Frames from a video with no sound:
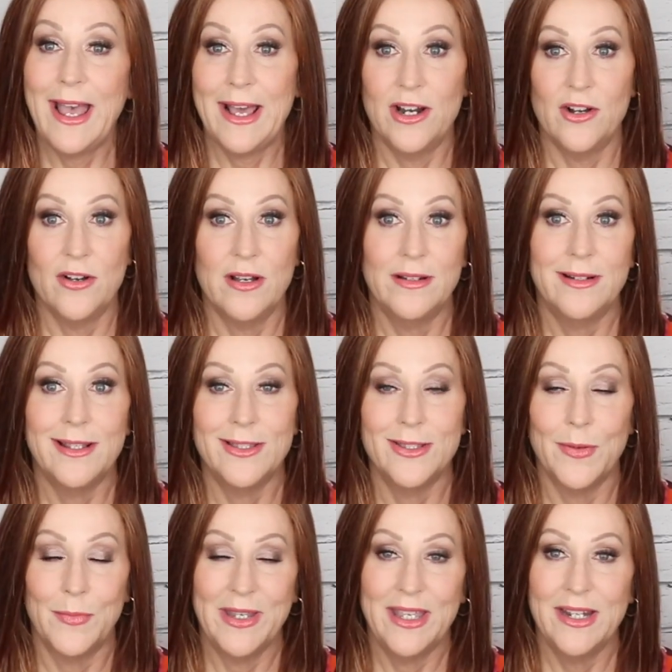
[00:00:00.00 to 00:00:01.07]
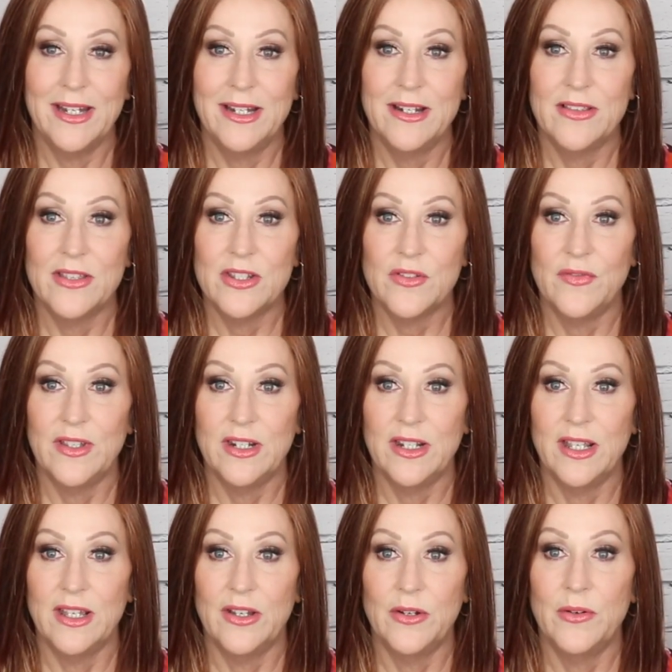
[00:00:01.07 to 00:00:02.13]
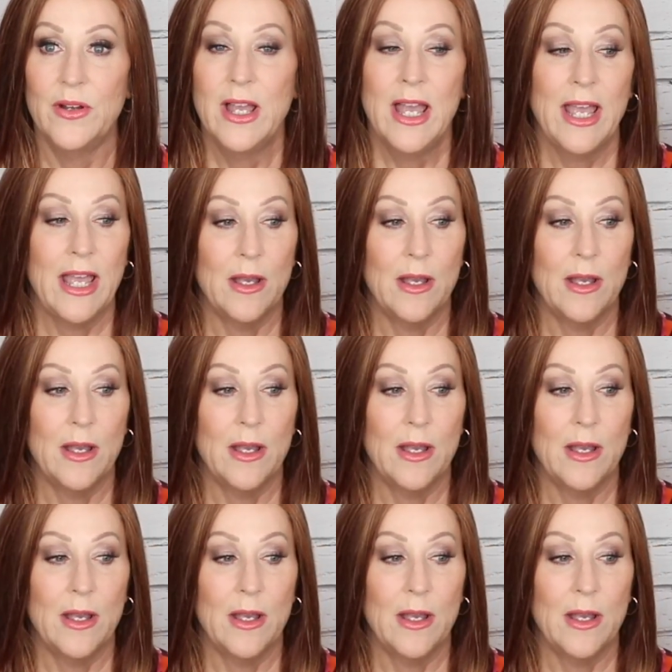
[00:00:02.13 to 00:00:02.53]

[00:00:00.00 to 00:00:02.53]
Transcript: I had on in the beginning of this video